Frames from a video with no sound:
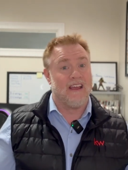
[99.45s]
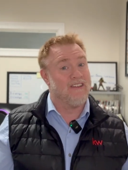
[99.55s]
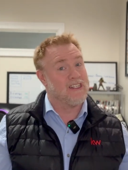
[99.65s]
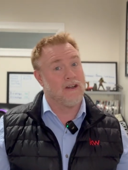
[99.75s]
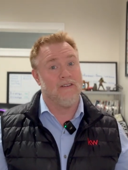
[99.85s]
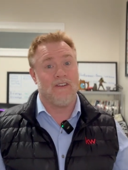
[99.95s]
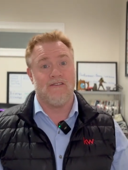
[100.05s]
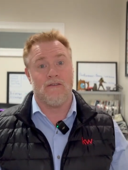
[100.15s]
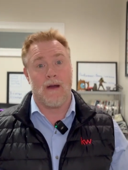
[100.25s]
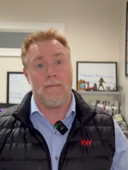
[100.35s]
If it's a good
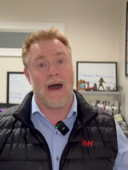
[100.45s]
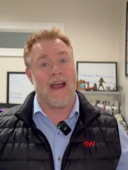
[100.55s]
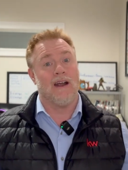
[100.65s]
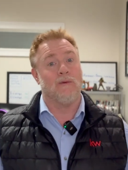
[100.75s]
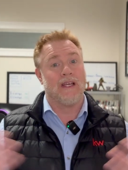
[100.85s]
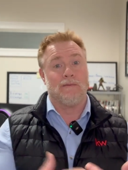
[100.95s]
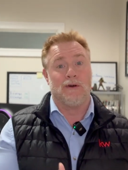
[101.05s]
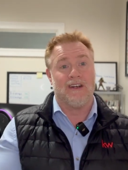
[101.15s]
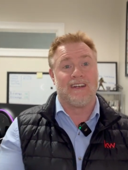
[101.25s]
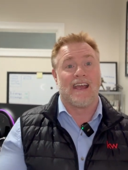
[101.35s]
fit for my buyer, we can
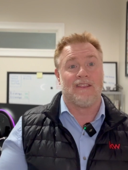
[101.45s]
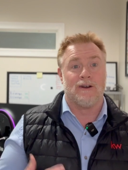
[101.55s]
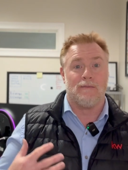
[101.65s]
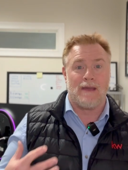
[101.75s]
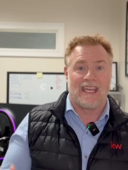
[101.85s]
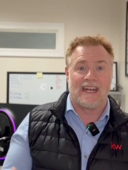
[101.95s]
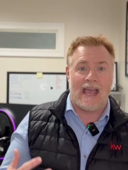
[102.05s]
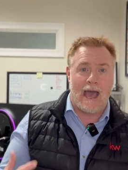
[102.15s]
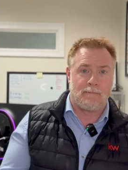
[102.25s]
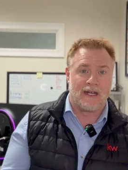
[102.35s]
put it together and make it
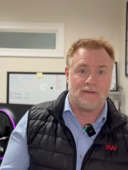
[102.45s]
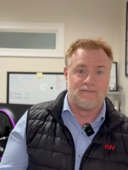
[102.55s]
happen.